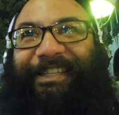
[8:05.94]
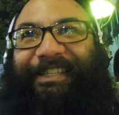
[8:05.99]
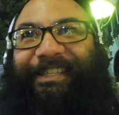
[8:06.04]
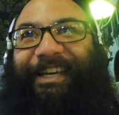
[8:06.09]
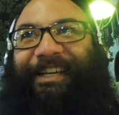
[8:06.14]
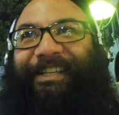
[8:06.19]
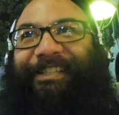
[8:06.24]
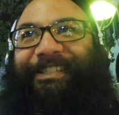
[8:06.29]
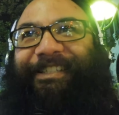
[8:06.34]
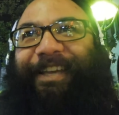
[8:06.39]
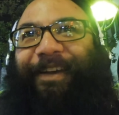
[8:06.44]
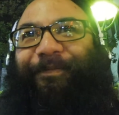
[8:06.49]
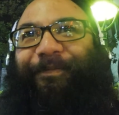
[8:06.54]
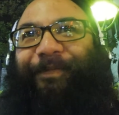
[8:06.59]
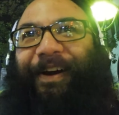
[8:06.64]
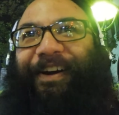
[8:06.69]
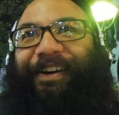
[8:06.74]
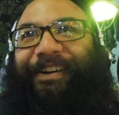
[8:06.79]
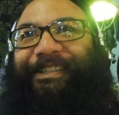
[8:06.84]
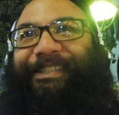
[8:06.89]
to text
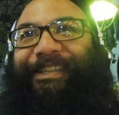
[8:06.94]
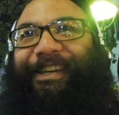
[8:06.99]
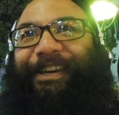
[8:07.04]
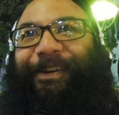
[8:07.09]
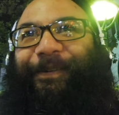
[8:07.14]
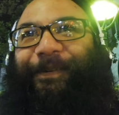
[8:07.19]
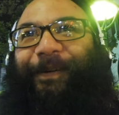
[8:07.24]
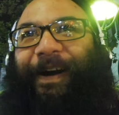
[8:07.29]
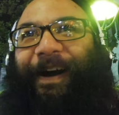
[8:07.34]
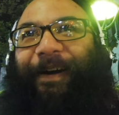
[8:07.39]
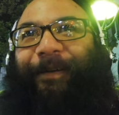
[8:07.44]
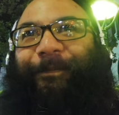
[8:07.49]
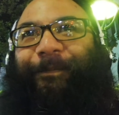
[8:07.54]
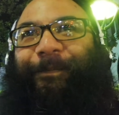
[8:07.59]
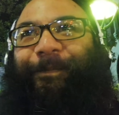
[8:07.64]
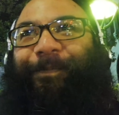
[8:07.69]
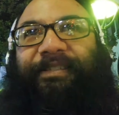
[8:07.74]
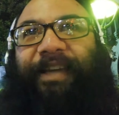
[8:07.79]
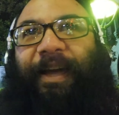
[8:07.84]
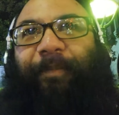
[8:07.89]
Simone to
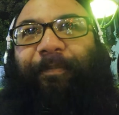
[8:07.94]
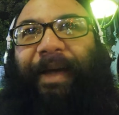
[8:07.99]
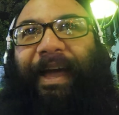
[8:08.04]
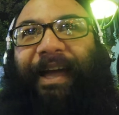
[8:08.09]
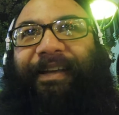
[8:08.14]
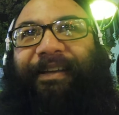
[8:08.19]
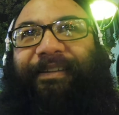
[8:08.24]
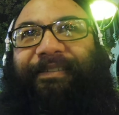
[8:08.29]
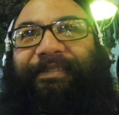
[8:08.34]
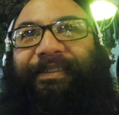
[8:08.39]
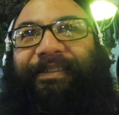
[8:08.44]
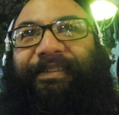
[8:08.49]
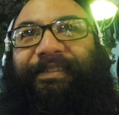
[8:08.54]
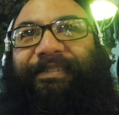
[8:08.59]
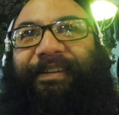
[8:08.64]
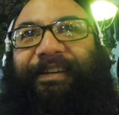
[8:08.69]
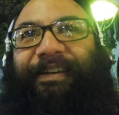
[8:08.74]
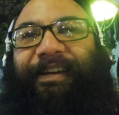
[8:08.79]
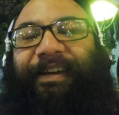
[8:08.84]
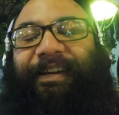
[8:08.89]
come back into the
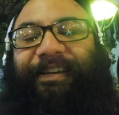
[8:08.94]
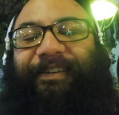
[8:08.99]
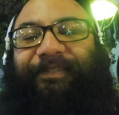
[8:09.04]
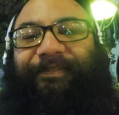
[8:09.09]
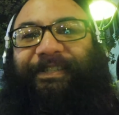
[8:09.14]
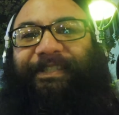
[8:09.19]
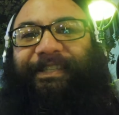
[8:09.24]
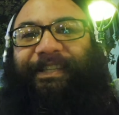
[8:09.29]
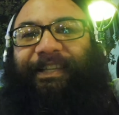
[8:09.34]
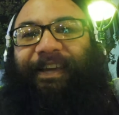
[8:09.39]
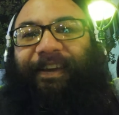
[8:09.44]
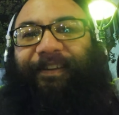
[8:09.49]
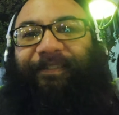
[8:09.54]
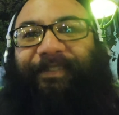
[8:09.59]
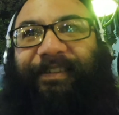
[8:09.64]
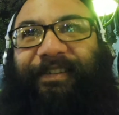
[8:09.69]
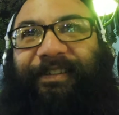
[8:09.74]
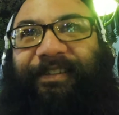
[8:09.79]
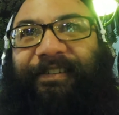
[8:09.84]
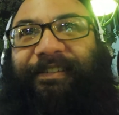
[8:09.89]
city and give us a lift.
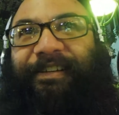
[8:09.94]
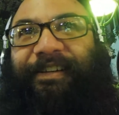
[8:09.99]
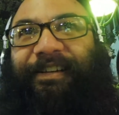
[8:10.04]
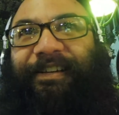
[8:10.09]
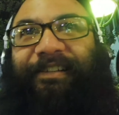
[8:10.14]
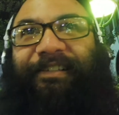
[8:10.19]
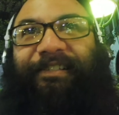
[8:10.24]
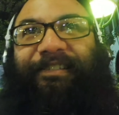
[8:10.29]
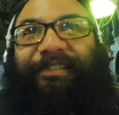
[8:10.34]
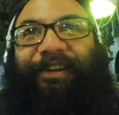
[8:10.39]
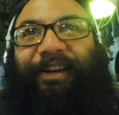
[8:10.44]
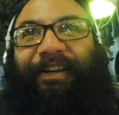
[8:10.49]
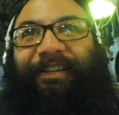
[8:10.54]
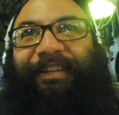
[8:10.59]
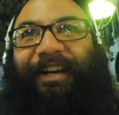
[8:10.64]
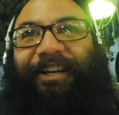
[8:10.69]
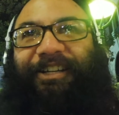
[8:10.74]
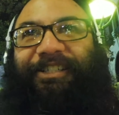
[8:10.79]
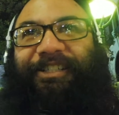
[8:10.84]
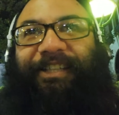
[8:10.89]
So I
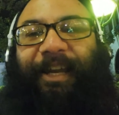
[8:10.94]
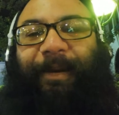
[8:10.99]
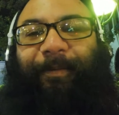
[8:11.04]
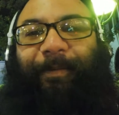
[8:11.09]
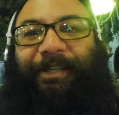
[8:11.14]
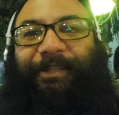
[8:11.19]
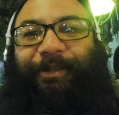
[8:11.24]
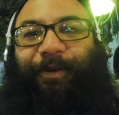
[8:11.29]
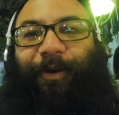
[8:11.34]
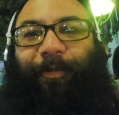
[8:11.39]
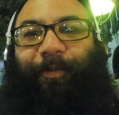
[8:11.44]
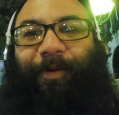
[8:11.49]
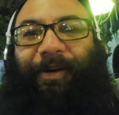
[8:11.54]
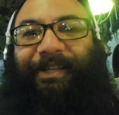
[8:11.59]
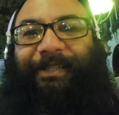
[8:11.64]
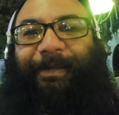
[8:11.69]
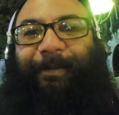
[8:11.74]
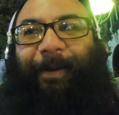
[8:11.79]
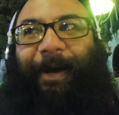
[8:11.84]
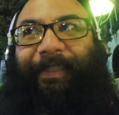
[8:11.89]
doubt she's going to be too
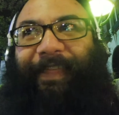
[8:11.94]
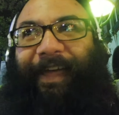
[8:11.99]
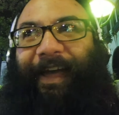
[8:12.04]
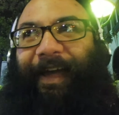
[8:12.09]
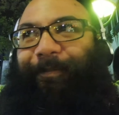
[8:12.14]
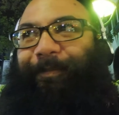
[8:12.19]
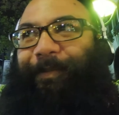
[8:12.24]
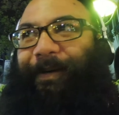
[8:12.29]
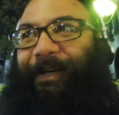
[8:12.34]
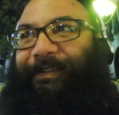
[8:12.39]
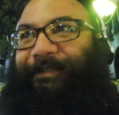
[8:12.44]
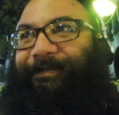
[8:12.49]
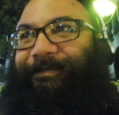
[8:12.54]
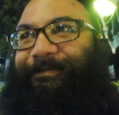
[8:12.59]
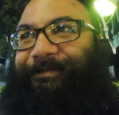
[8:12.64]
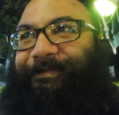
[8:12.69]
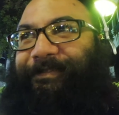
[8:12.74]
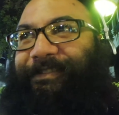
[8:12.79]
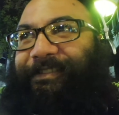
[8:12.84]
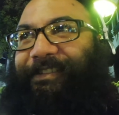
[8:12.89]
impressed about that, but
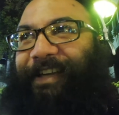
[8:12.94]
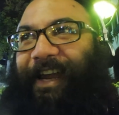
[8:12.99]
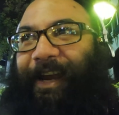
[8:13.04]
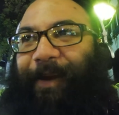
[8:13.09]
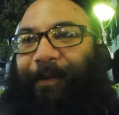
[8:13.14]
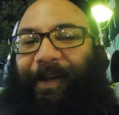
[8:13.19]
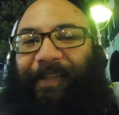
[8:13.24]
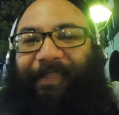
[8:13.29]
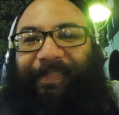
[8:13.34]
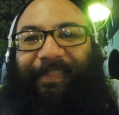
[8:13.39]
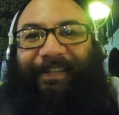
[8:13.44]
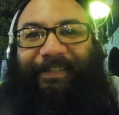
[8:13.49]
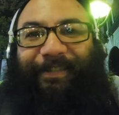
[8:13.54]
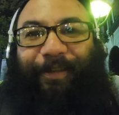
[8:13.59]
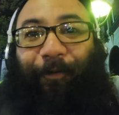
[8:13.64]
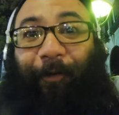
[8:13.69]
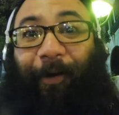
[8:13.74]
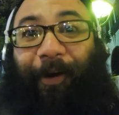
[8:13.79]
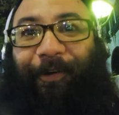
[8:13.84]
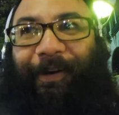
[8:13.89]
anyway, that's
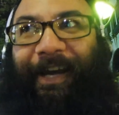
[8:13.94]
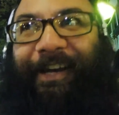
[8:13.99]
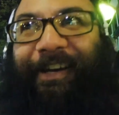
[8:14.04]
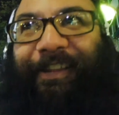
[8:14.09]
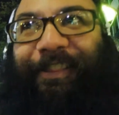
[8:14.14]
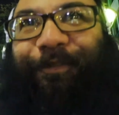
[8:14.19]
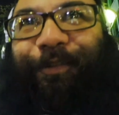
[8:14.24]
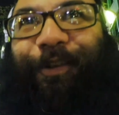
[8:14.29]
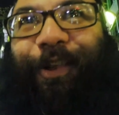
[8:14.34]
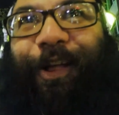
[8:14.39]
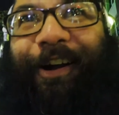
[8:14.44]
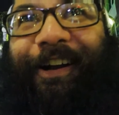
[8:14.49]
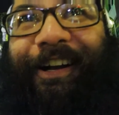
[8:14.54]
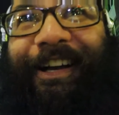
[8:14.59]
the real end of the vlog.